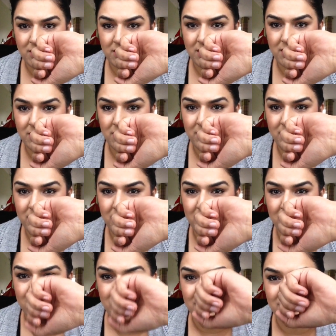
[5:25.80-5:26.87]
Can you see
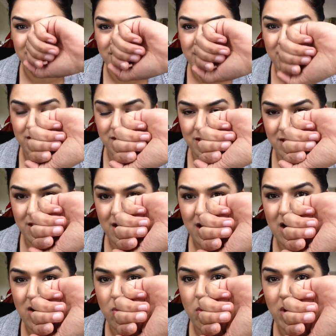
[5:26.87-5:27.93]

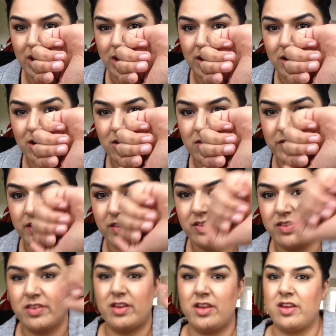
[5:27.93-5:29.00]
how well it covers?
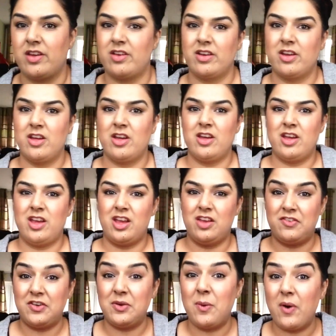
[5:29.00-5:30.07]
So
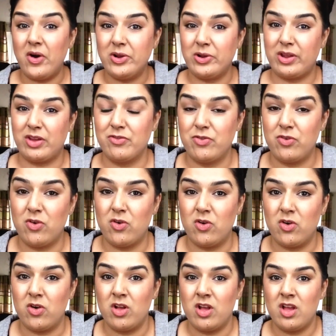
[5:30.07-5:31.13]
if you are looking
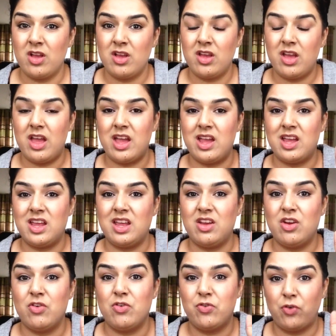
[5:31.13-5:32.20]
for a
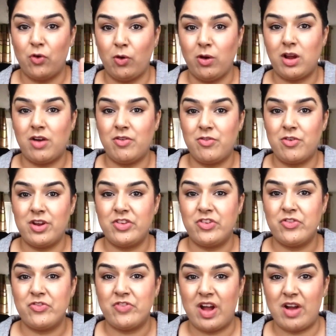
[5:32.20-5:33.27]
full coverage
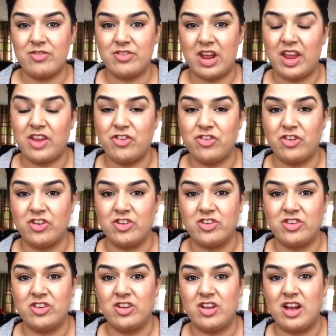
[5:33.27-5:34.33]

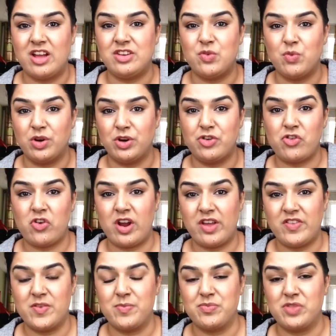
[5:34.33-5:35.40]
foundation and you want to try
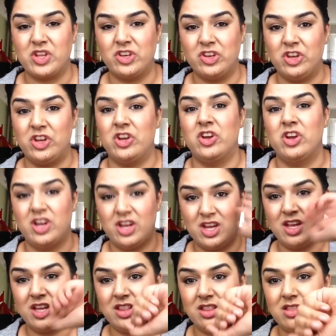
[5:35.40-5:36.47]
something new,
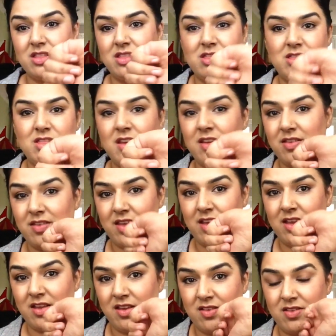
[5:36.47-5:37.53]
this
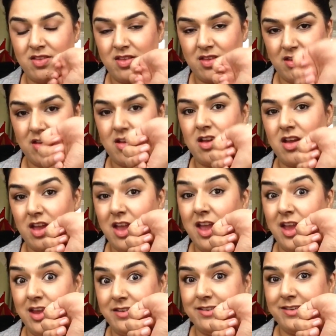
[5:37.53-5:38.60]
is
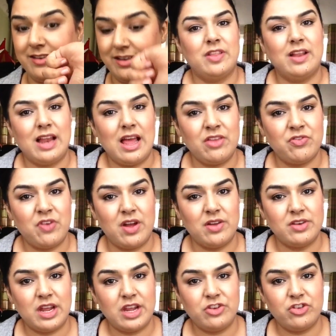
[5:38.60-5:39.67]
it. last
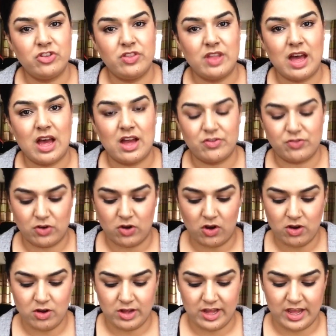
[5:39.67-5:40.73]
foundation that I've
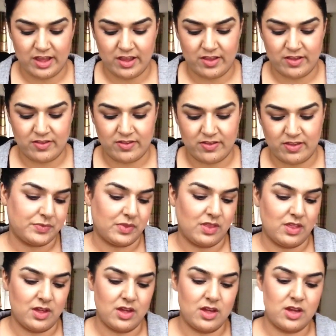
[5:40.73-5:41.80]
got is
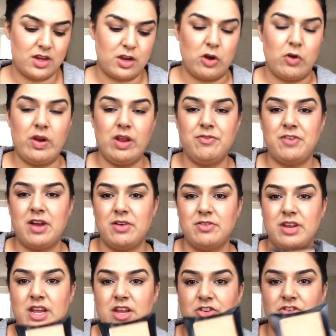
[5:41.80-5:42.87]
the cream
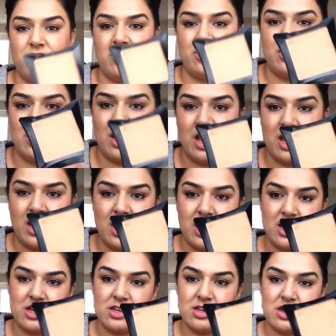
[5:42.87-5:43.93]
foundation
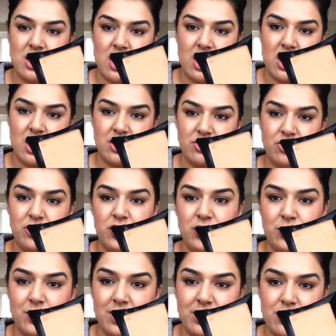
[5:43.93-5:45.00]
in
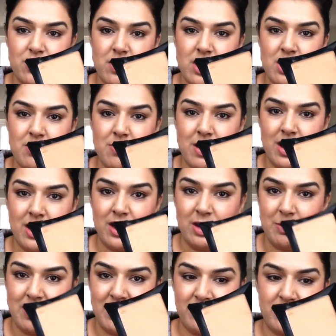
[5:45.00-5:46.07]
233 by
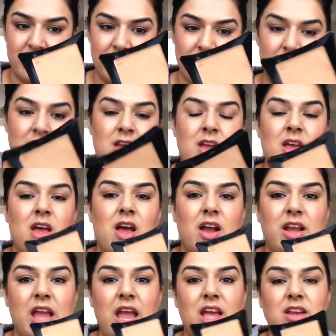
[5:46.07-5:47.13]
Illamasqua.
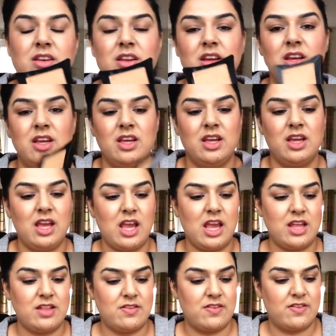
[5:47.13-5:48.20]
Again,
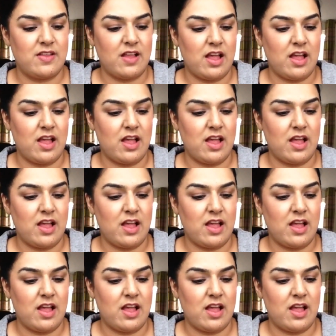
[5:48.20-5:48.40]
it's